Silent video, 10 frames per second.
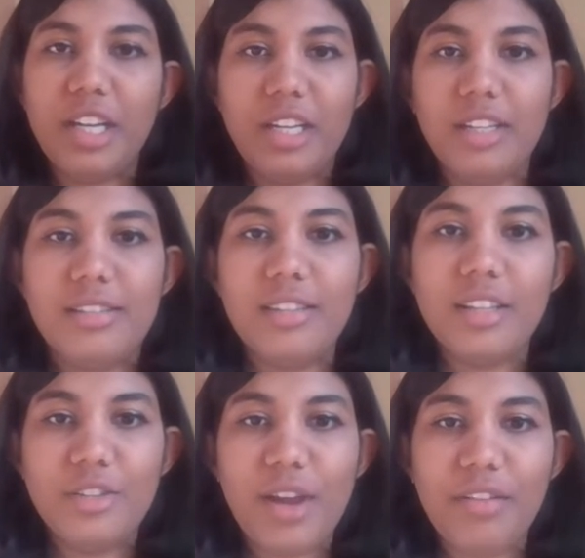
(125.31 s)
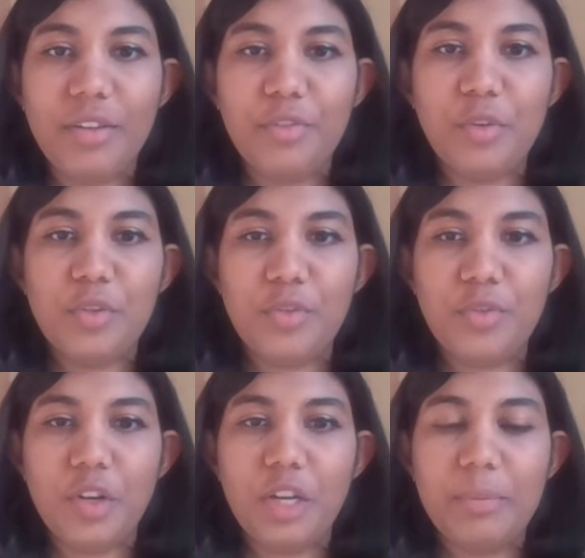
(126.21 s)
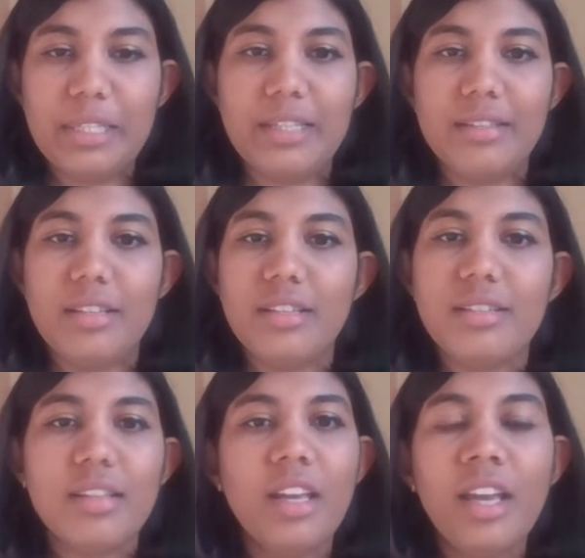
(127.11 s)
and it's the driving force for businesses